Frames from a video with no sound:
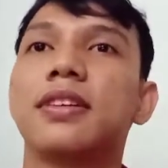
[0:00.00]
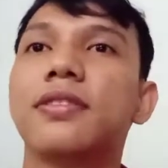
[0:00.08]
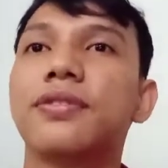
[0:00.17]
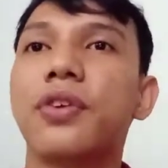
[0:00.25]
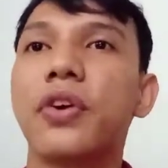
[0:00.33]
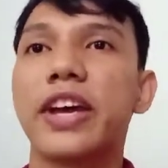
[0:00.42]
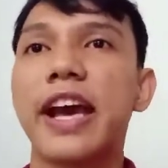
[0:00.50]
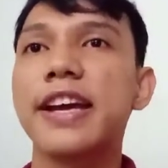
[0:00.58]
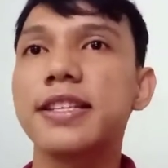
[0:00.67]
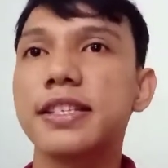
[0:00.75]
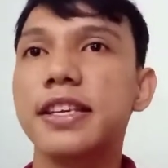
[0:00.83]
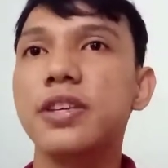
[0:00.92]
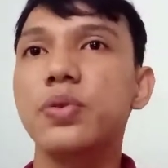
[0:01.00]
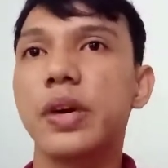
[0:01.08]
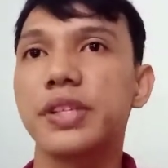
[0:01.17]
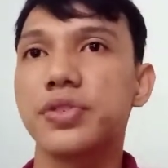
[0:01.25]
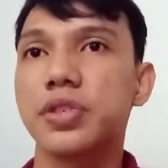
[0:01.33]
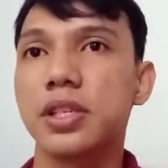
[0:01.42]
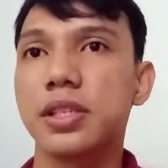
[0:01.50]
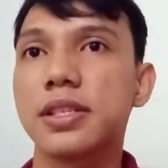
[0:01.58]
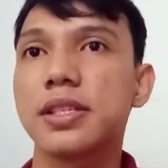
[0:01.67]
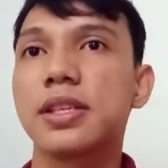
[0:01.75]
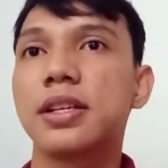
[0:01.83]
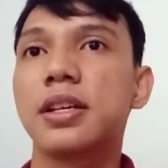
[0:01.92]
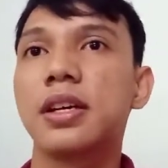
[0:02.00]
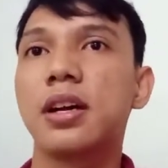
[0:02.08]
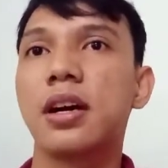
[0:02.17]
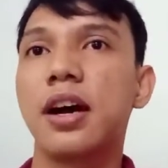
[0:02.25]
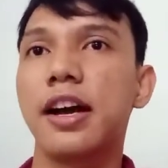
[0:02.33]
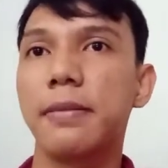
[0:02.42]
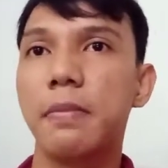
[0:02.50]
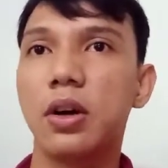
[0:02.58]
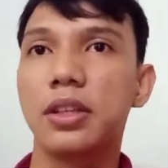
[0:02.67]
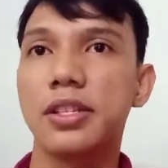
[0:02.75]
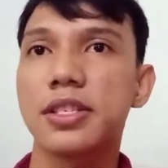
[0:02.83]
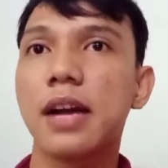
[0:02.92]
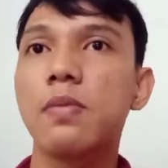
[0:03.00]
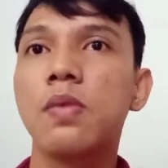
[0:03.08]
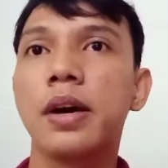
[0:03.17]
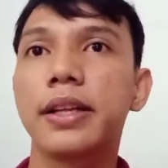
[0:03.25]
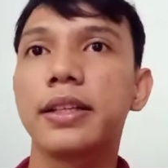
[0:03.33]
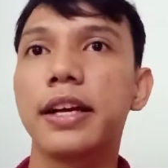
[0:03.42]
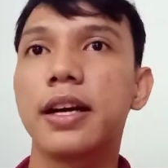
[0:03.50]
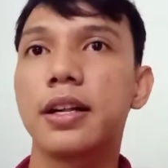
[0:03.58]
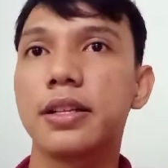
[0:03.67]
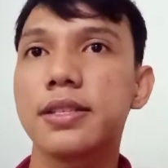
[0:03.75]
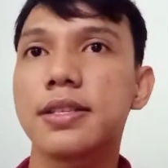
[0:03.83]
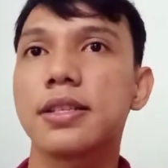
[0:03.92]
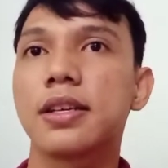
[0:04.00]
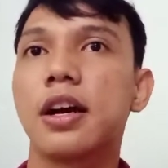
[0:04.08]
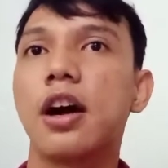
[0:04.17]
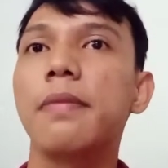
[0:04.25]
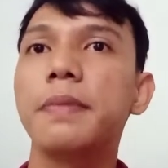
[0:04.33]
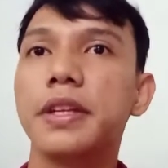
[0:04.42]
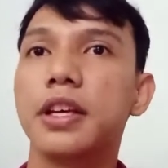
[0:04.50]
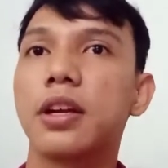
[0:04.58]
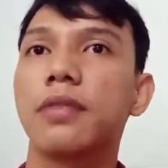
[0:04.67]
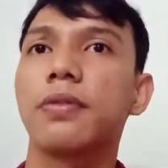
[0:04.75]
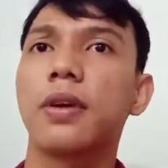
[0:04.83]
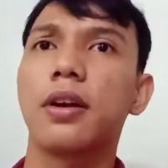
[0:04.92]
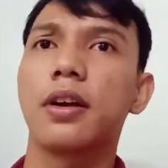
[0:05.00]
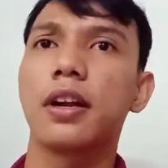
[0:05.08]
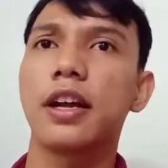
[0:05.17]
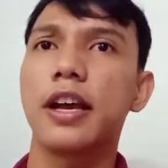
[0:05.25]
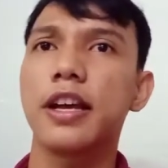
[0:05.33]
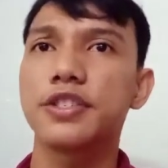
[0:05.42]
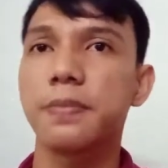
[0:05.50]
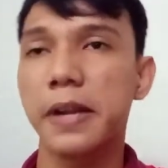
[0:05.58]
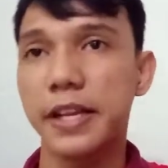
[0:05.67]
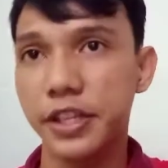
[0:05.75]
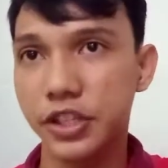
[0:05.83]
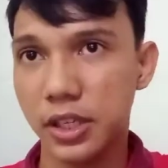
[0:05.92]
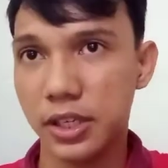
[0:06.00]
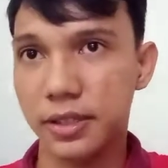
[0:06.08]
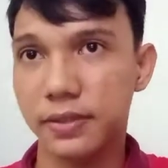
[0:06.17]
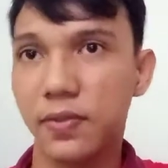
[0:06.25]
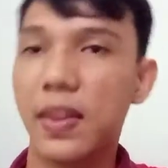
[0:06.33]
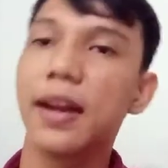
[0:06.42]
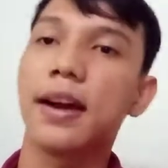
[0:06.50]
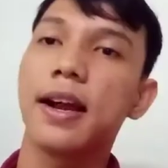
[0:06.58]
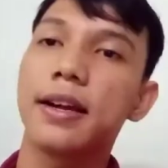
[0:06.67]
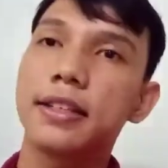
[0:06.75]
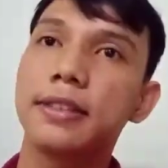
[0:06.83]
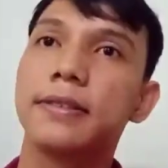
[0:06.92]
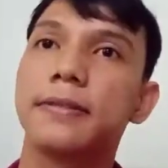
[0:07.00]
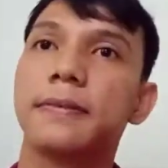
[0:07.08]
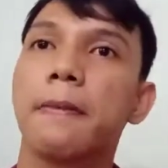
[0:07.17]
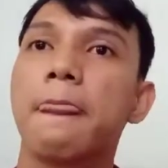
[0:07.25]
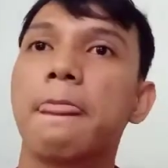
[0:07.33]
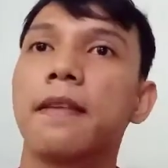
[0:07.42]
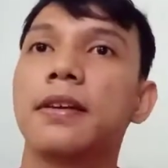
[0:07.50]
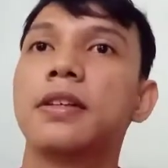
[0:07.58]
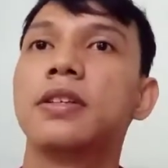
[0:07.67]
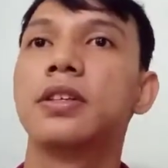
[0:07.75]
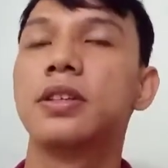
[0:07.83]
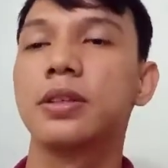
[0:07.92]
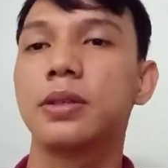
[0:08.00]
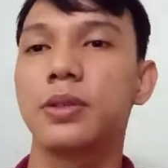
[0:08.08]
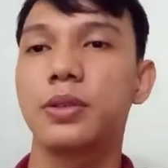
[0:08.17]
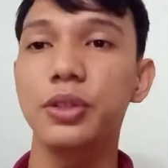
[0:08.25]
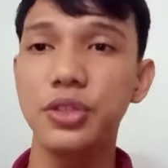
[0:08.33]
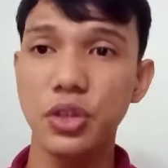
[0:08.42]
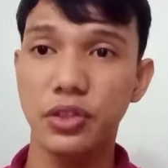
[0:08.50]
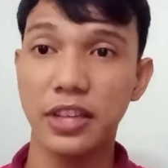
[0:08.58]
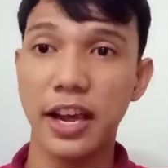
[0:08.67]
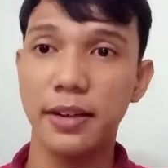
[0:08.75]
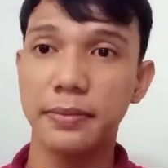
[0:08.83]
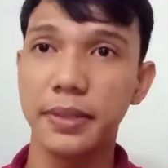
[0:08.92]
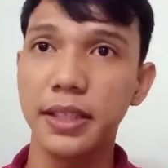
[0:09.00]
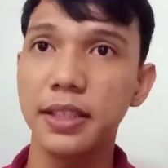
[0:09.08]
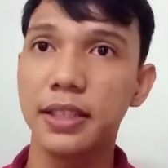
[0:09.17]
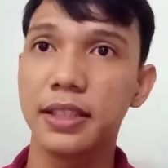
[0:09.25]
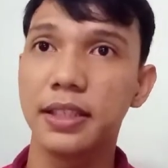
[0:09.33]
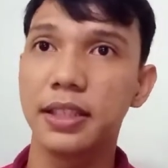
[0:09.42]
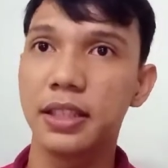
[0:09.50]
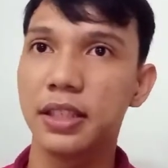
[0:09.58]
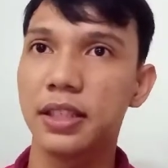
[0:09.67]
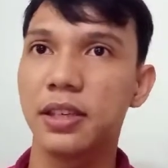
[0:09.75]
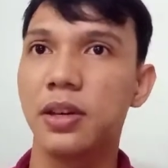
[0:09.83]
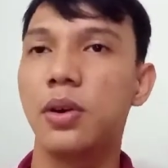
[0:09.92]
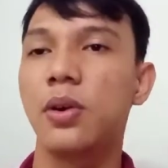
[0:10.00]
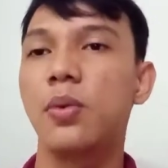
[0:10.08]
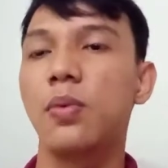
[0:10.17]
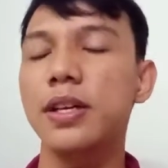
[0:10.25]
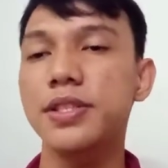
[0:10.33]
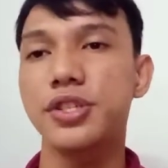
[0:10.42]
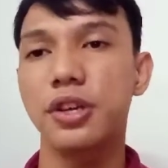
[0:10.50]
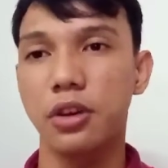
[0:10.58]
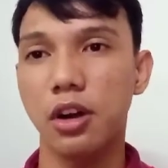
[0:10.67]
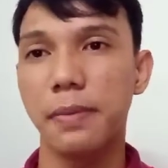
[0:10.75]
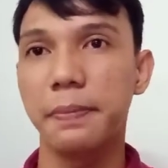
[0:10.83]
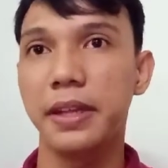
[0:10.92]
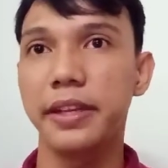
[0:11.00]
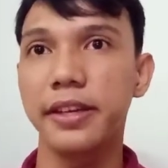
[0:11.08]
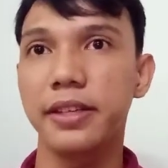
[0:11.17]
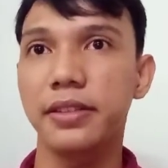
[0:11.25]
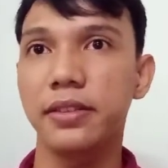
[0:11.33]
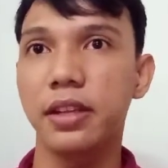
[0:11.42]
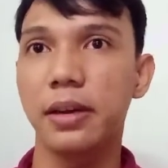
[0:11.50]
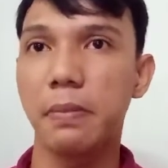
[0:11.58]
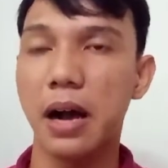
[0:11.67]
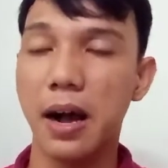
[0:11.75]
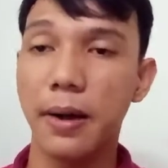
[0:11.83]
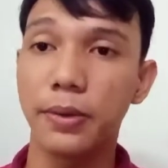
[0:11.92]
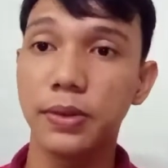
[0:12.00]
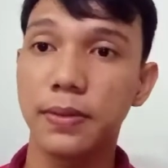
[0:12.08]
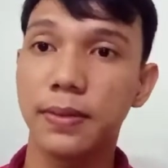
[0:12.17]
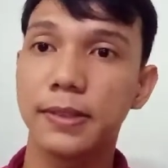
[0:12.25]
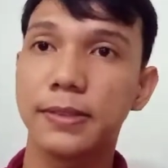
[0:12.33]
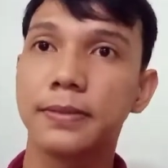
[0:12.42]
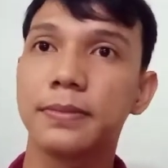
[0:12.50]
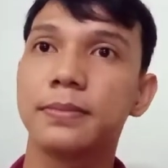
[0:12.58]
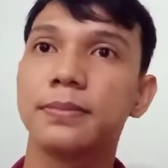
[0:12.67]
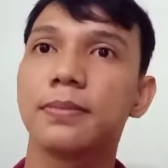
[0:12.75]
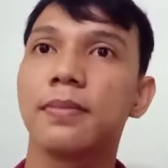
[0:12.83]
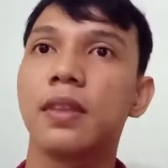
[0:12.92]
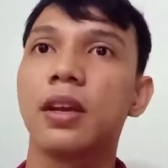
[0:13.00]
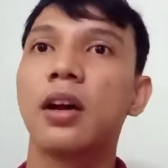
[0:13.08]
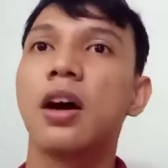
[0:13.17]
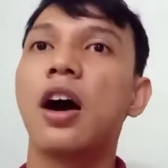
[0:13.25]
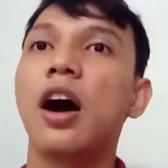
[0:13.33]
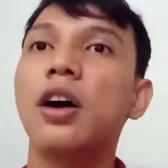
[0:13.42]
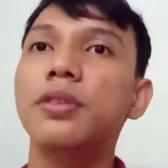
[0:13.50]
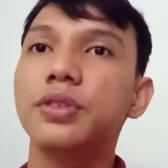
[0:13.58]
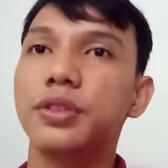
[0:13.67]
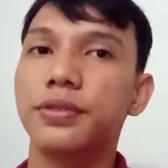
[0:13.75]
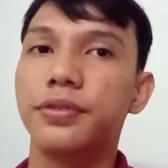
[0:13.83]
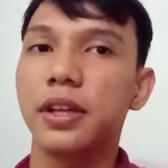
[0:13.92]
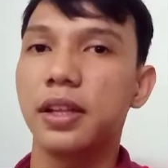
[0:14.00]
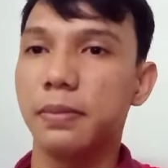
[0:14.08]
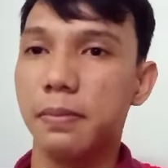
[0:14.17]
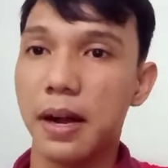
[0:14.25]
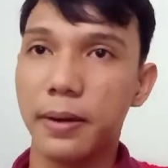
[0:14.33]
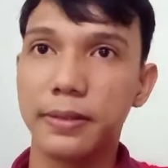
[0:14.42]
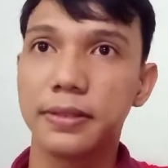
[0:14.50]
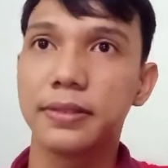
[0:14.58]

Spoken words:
for the asking questions about the someone else's opinion or explanation, there are, could you tell me what's your opinion about? How do you feel about?